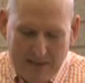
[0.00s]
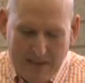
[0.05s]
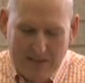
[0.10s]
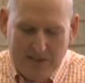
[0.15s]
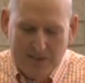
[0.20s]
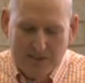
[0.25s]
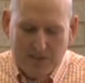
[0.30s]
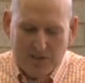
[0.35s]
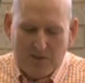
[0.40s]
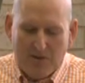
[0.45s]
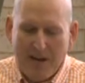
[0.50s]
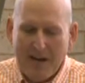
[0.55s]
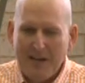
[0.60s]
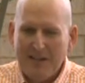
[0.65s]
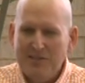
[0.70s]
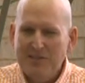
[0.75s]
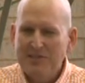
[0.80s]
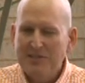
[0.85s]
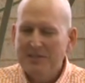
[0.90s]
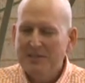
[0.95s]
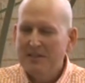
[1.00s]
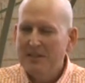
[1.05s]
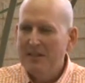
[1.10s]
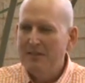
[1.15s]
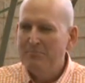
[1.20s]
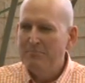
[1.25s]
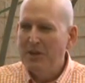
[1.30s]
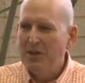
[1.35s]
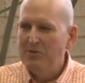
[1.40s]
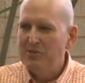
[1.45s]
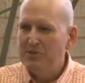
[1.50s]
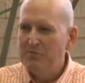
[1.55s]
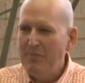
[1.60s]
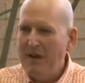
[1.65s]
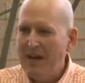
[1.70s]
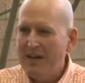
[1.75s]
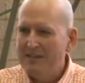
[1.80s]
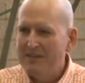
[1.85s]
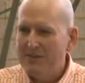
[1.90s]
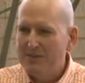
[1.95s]
and took trains and boats
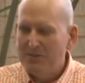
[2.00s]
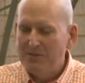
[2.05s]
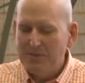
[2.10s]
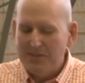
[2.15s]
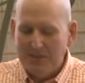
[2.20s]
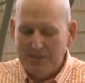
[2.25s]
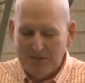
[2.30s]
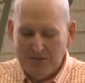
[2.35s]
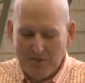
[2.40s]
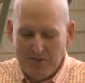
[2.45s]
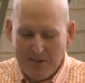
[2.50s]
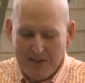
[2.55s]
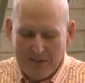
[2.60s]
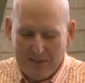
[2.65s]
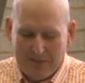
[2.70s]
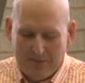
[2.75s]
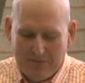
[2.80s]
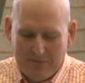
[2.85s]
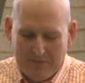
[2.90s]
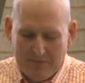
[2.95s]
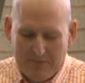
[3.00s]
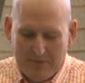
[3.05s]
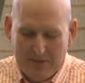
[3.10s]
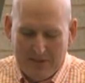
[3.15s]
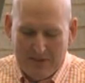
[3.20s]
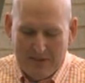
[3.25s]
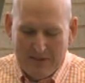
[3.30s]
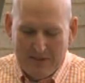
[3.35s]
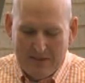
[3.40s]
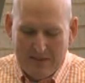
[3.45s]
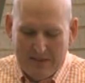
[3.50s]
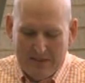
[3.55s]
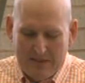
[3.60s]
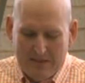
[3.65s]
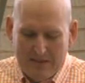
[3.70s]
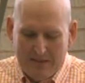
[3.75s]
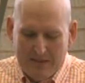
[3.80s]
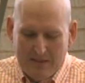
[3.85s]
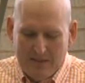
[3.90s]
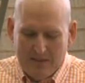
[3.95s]
back to Illinois,
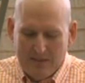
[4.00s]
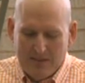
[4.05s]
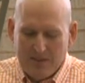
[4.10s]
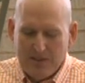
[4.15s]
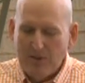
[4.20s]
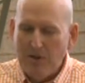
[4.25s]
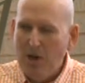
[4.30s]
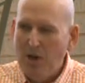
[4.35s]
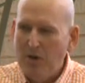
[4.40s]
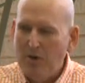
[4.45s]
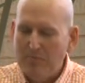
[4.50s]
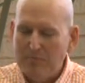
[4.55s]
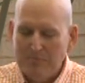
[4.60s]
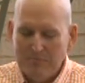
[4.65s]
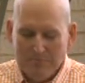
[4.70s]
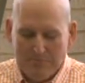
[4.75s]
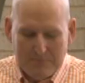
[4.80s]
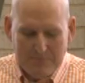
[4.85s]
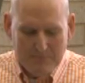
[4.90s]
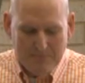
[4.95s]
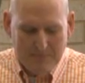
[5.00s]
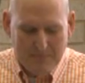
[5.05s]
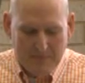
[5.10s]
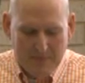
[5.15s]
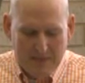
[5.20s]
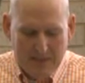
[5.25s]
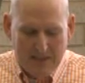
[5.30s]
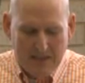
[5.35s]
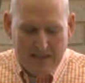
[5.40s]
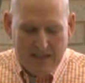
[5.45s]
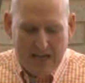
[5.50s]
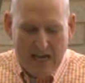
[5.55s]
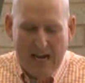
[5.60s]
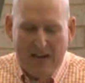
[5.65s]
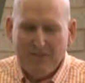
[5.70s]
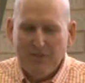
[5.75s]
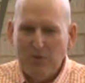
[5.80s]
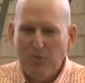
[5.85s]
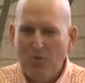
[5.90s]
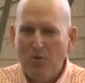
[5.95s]
to home.
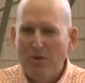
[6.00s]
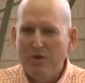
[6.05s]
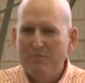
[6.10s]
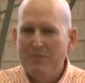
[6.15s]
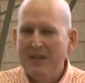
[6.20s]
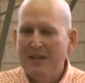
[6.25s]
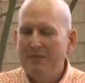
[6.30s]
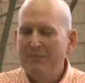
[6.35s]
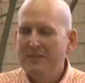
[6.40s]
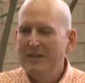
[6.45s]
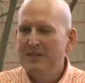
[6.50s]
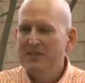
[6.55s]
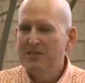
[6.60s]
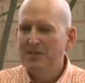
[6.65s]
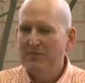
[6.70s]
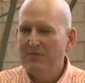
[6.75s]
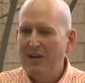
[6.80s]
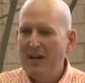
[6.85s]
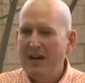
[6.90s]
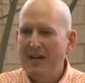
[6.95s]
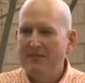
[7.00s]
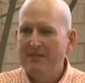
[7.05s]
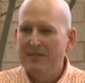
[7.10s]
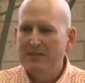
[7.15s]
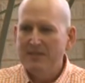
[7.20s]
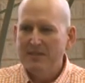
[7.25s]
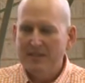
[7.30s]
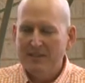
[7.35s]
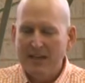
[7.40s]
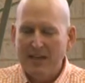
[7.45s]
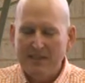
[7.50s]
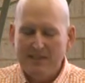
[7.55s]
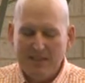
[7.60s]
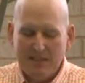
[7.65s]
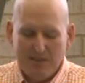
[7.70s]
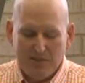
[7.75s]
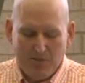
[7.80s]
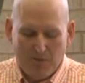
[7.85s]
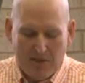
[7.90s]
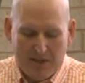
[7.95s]
After the war, many men survived into the
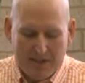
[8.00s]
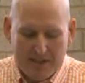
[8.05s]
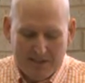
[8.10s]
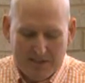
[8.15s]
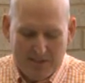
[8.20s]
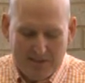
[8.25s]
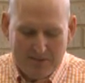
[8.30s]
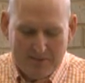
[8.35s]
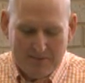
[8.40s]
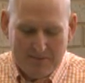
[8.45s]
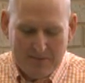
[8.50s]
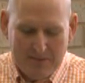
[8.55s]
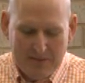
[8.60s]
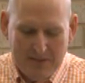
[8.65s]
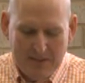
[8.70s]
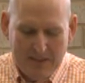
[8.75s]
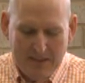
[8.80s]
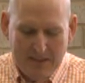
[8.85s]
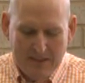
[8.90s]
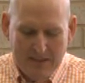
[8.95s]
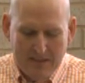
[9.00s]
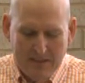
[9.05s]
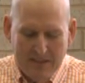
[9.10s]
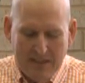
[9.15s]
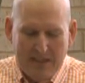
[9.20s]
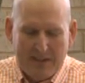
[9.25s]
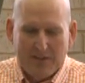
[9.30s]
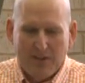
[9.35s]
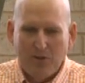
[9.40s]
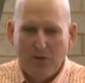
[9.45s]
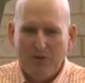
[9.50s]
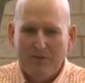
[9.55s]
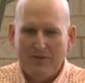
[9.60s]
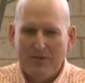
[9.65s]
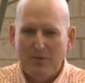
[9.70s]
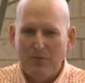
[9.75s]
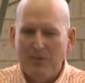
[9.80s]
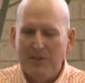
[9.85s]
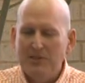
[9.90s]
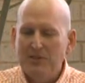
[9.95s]
1920s, and their
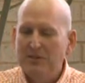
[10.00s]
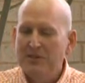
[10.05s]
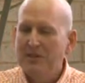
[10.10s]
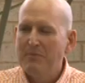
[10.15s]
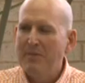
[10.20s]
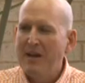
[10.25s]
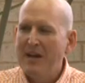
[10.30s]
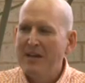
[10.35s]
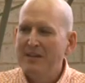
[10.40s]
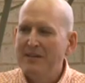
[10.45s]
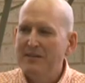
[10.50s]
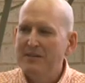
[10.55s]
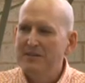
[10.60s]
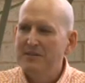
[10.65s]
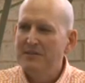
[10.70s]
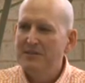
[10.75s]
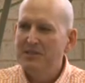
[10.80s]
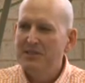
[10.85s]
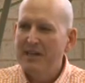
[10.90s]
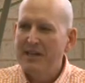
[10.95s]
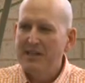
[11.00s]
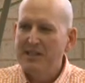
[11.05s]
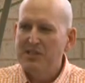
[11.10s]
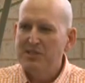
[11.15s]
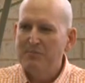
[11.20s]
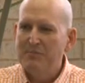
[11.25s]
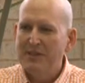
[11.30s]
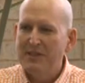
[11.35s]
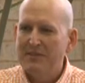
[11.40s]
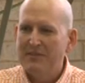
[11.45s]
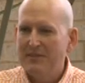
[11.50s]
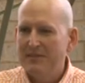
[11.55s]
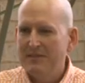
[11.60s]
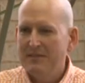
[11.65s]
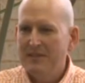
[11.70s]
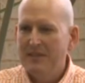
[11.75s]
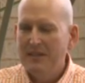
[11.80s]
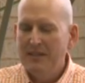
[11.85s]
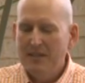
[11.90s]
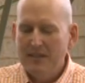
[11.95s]
original commander, Johnny Smith,
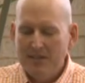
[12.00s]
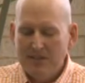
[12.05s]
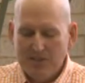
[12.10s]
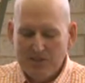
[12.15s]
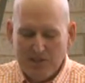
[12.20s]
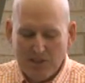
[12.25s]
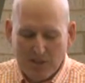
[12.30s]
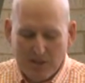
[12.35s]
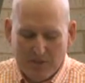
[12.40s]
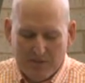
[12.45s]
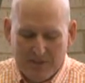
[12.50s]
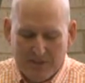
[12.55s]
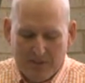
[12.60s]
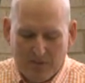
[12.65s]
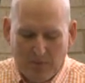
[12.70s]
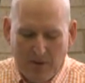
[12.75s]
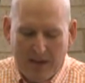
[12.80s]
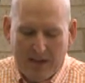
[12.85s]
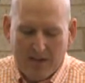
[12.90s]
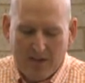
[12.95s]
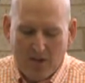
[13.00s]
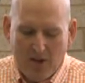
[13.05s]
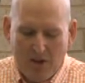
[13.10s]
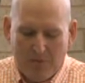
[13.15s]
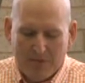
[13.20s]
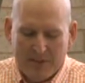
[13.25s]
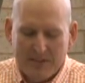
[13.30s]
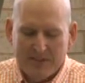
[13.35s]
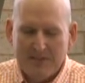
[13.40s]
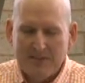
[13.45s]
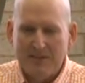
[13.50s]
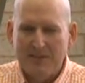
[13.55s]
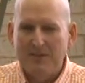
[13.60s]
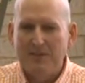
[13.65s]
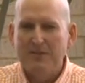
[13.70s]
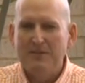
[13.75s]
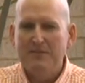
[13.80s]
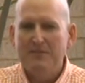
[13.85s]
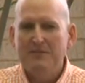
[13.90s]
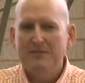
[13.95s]
served in the regular army
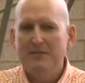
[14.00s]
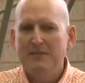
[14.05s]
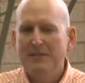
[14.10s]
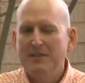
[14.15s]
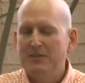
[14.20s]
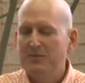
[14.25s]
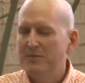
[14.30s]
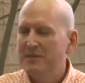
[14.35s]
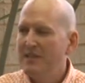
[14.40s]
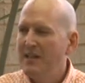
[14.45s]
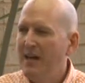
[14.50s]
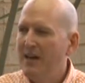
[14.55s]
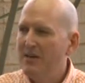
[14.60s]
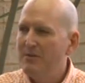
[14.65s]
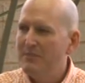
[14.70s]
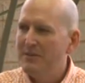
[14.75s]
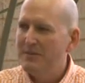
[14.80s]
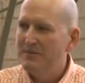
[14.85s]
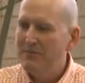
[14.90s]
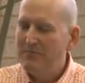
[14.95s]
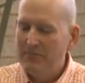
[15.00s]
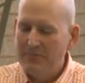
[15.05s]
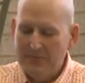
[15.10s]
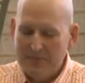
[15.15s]
until his retirement.